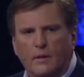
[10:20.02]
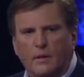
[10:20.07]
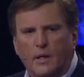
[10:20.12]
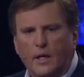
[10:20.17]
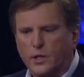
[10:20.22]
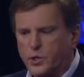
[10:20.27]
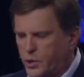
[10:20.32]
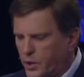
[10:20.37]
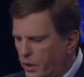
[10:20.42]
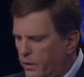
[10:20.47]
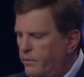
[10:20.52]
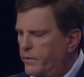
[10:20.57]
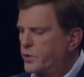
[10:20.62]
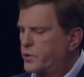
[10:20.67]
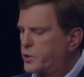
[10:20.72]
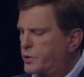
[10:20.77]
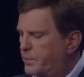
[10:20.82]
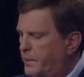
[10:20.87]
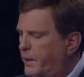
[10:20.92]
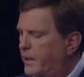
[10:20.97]
A
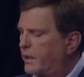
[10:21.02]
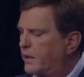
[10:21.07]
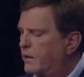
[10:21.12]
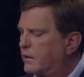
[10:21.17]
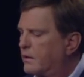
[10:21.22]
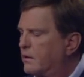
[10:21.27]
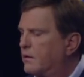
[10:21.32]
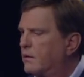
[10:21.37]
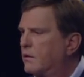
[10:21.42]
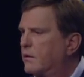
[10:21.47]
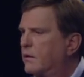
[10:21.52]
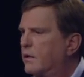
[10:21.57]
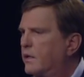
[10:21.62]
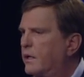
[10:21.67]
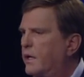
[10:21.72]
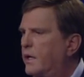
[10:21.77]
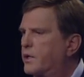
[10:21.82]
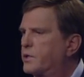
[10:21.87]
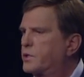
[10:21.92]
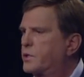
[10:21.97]
servant spirit
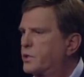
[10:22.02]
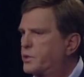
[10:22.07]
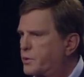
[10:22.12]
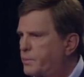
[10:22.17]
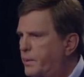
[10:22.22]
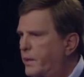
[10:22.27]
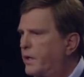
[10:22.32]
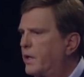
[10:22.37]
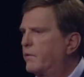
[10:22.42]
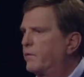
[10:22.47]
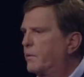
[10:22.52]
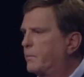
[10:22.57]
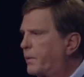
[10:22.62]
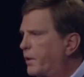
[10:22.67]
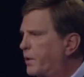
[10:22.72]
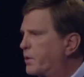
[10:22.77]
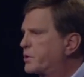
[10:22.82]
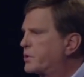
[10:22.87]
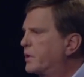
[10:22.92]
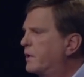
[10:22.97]
is the spirit of a
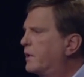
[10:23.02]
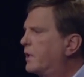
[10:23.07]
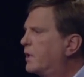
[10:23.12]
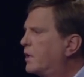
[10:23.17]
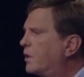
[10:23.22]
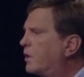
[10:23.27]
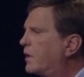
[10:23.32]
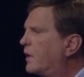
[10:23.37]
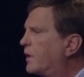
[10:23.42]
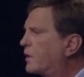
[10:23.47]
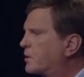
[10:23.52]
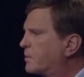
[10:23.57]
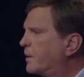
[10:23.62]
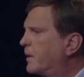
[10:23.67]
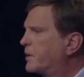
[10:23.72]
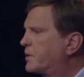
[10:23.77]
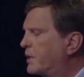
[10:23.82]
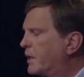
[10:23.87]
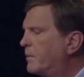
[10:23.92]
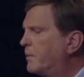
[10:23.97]
person that you can
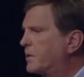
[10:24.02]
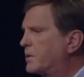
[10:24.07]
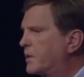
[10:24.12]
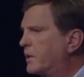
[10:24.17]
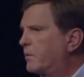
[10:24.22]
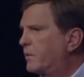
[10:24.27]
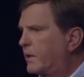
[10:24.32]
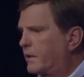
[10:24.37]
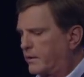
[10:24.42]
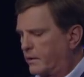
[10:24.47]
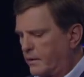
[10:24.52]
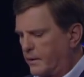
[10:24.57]
experience intimacy with.